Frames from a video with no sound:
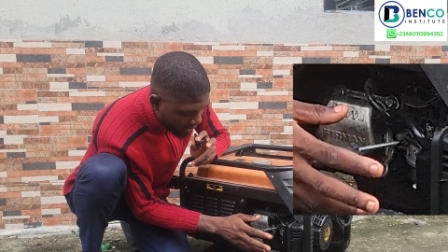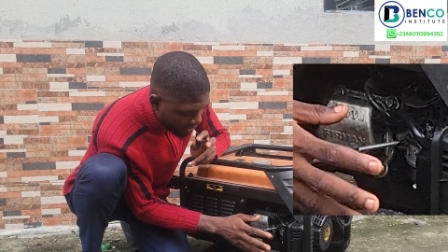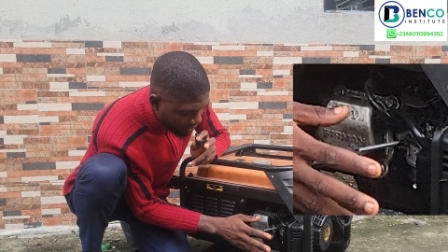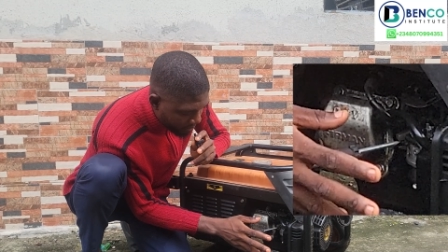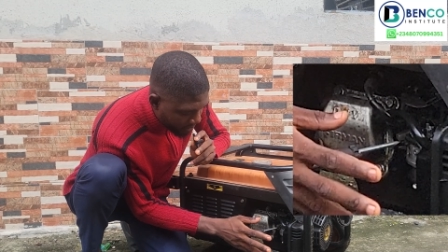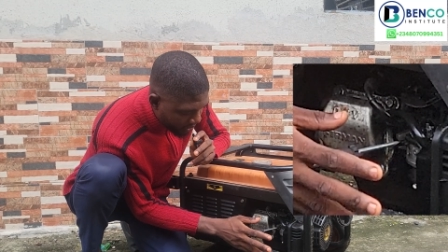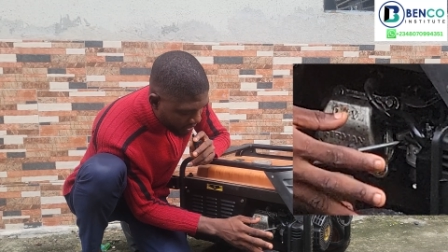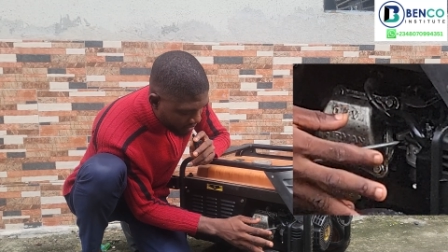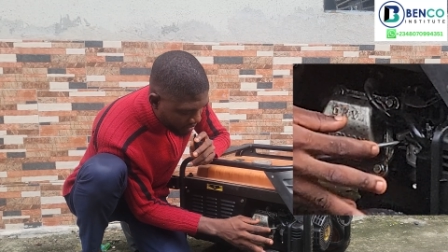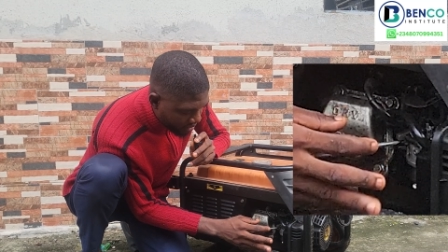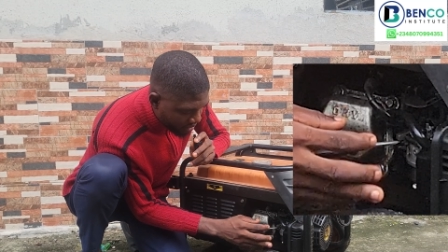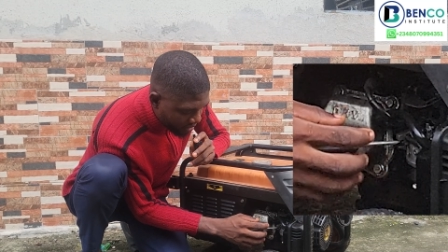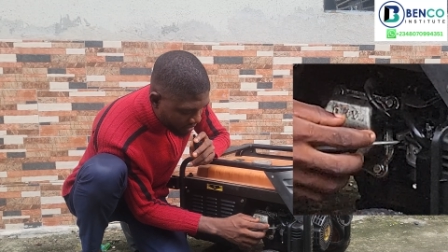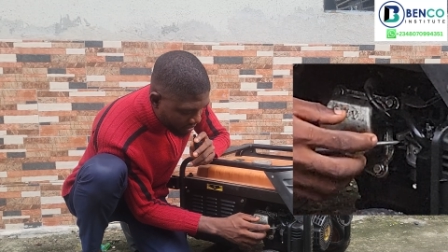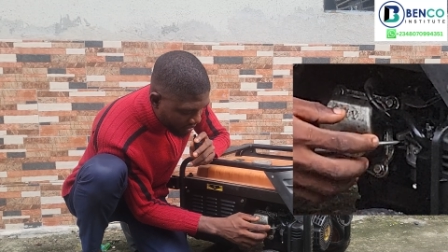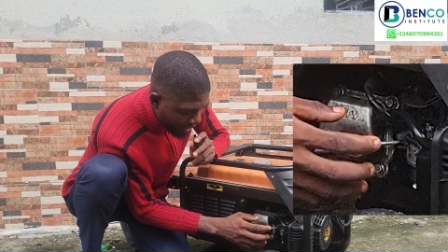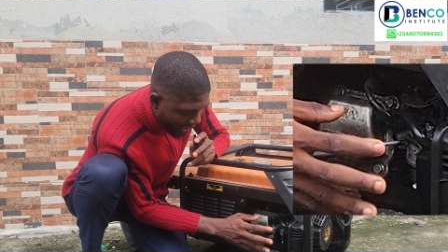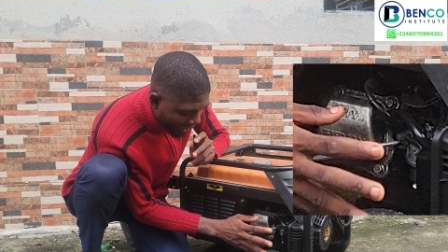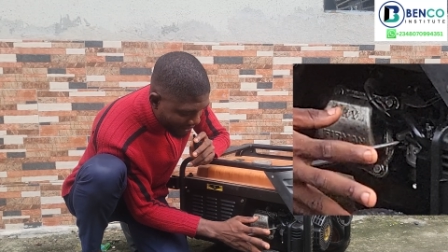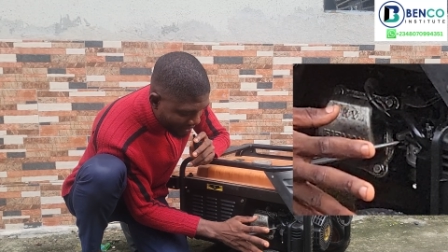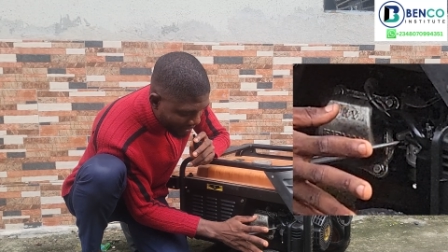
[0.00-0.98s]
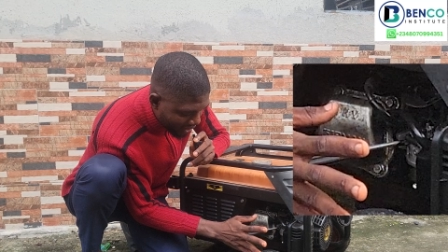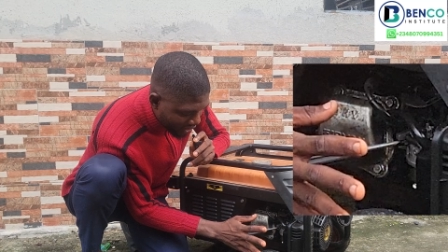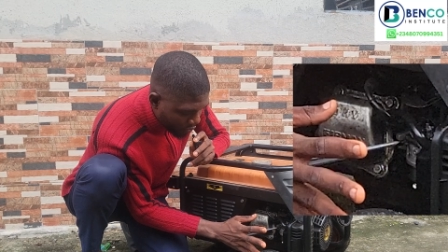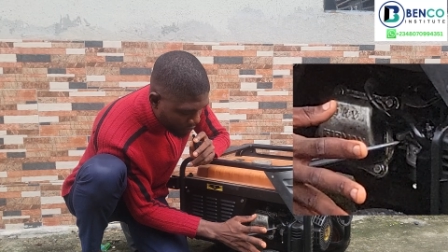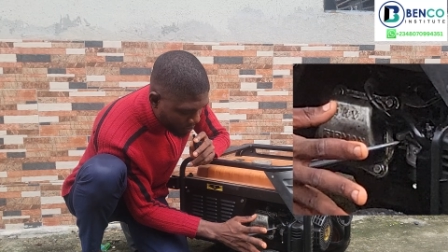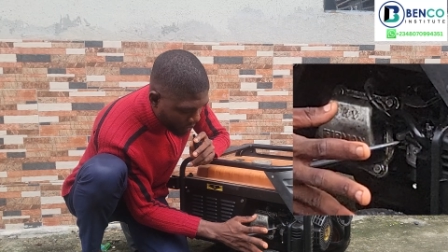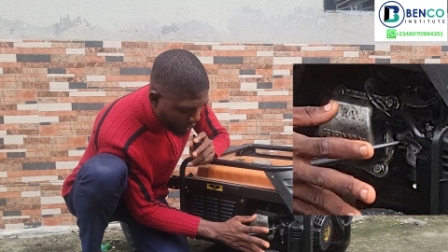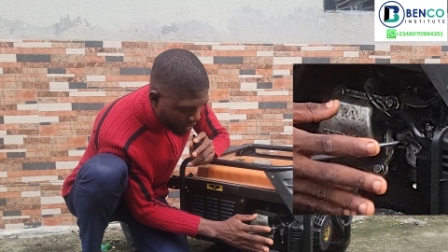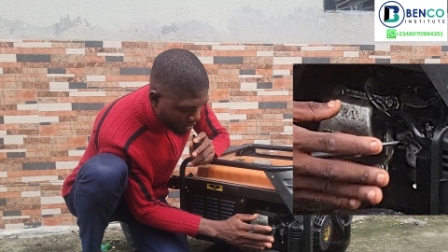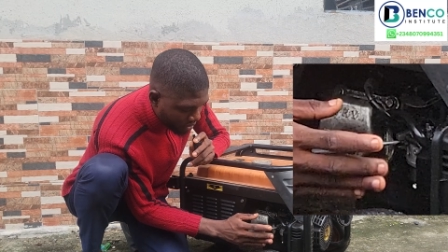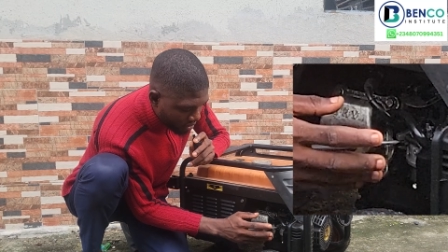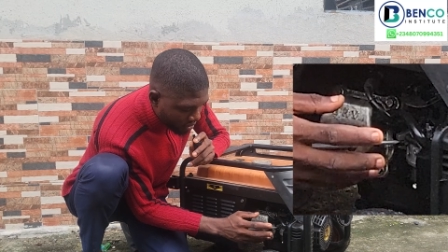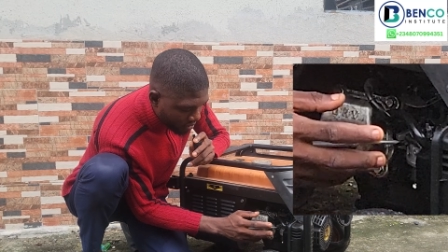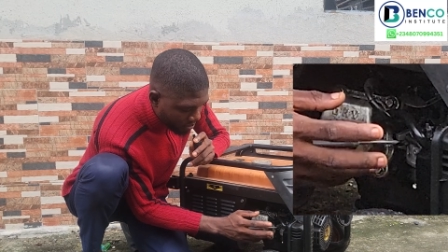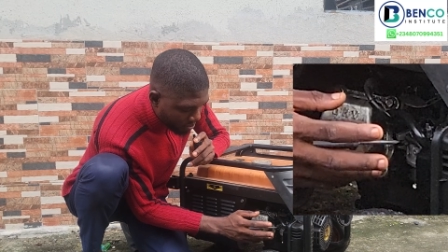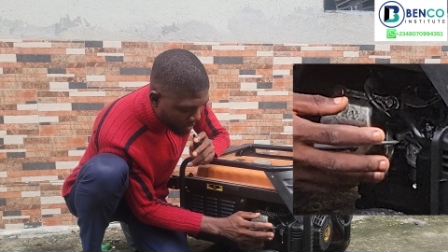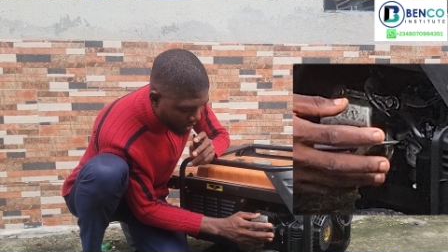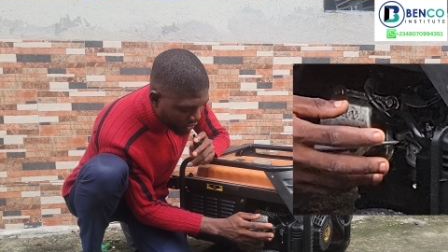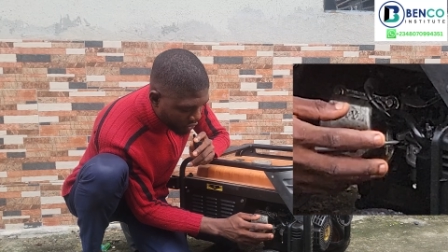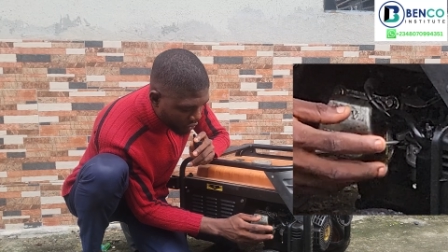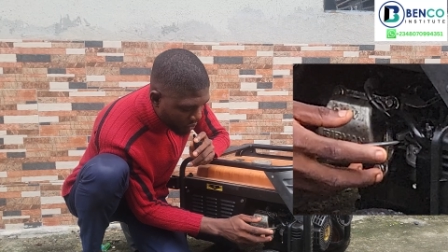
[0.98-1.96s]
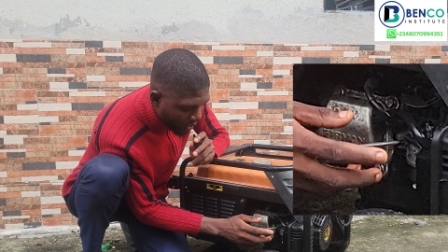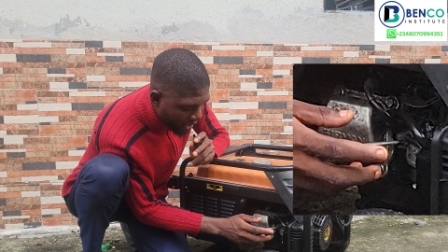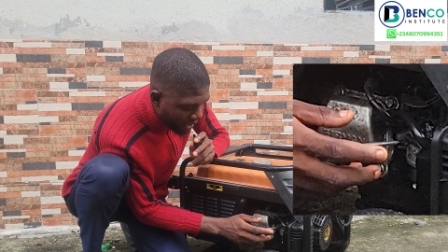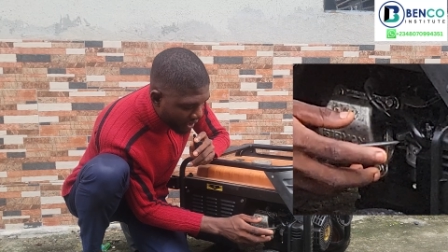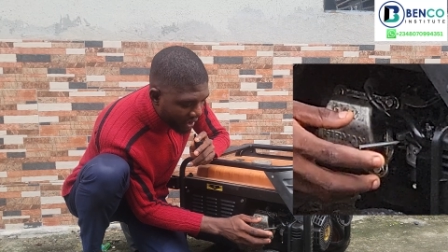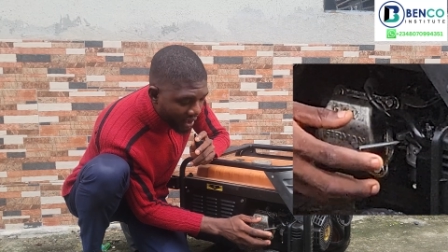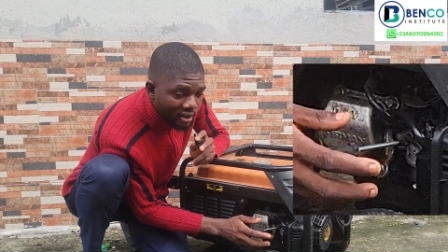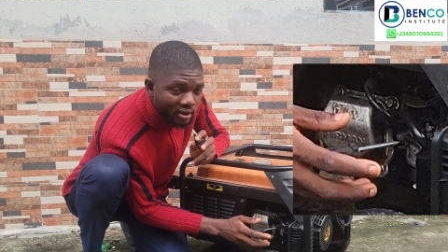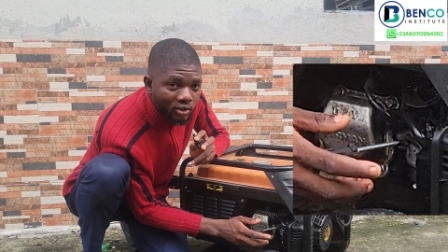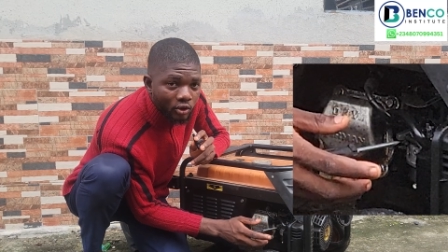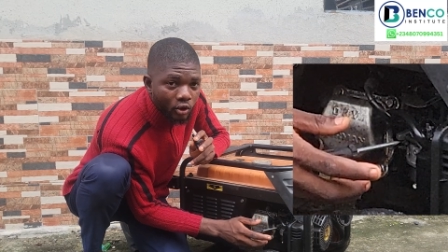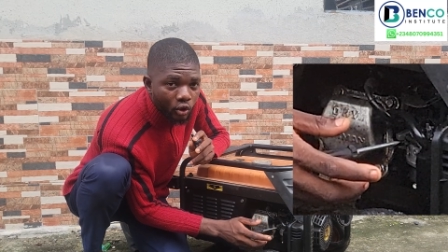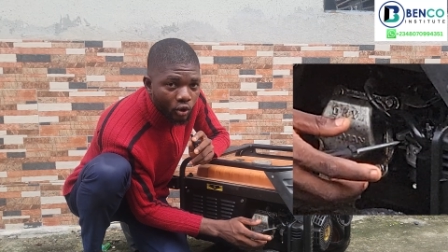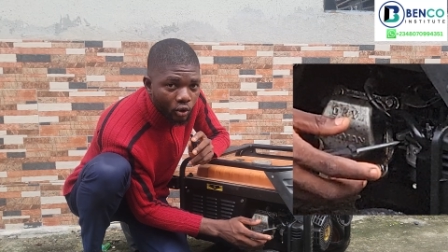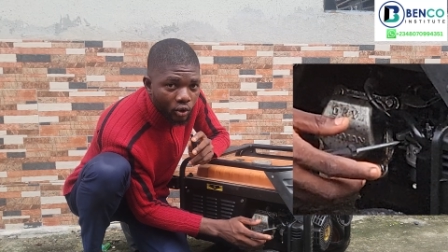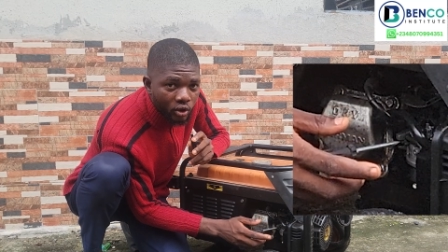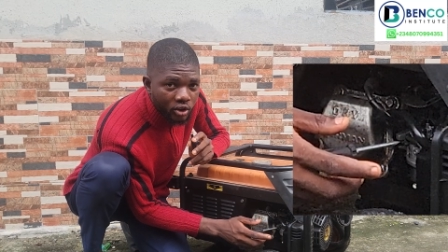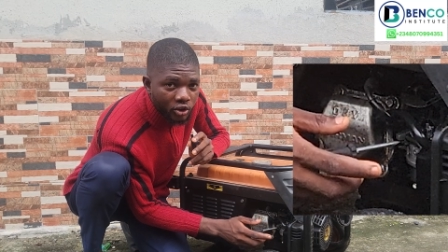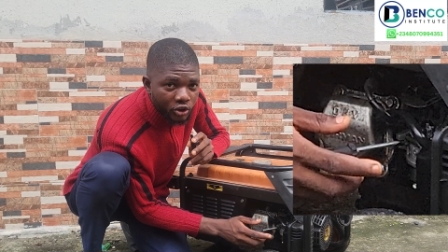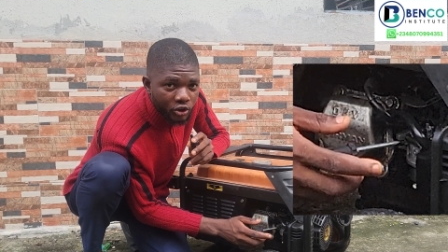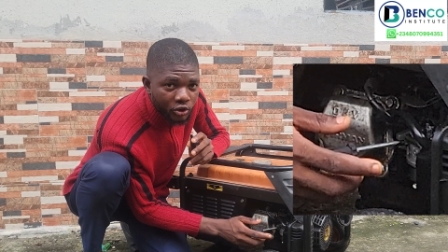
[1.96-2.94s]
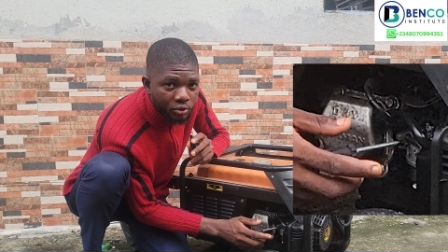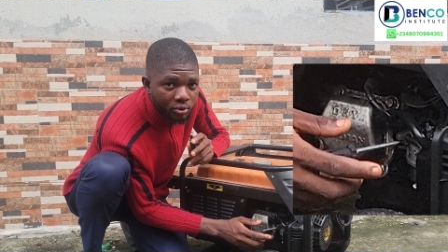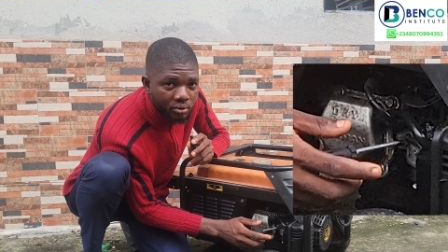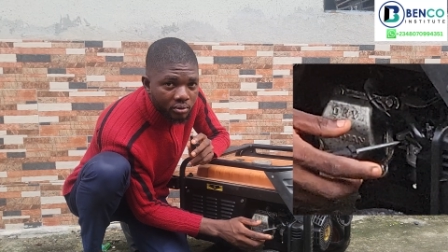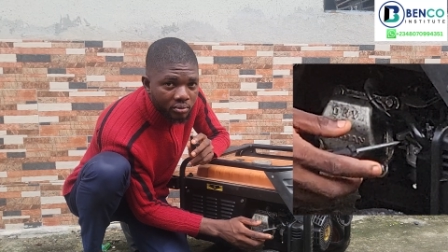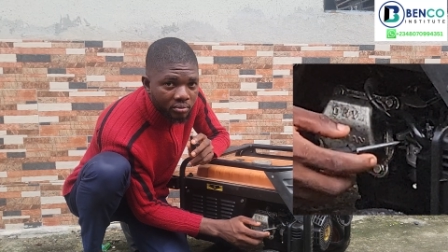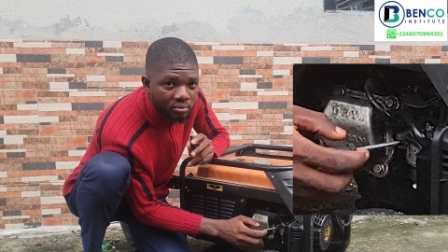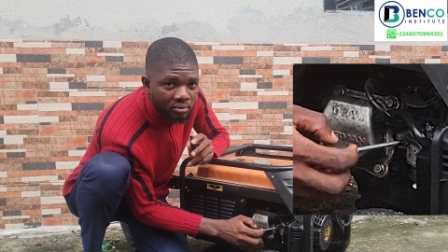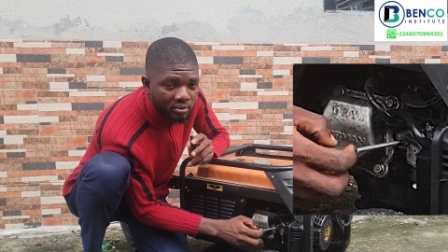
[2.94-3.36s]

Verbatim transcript: it means at this point, petrol and air is not going through.